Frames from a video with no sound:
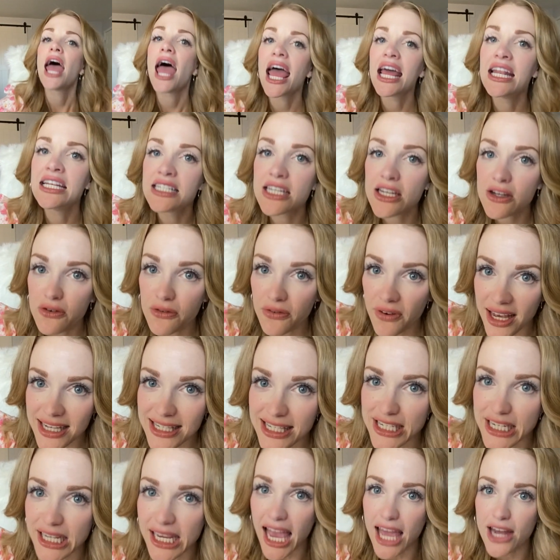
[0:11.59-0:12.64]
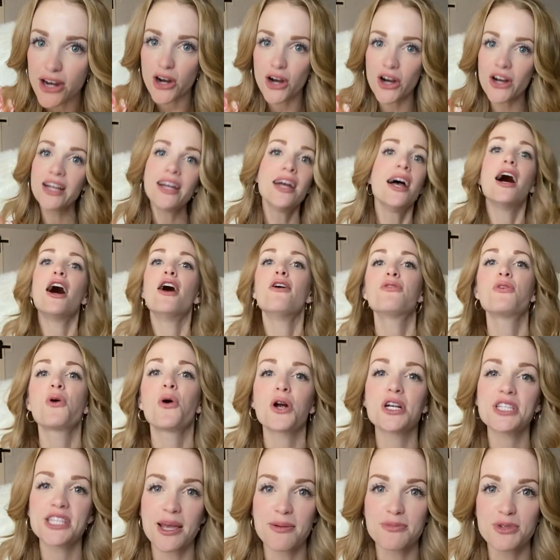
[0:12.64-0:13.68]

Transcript: and investigator. Of course,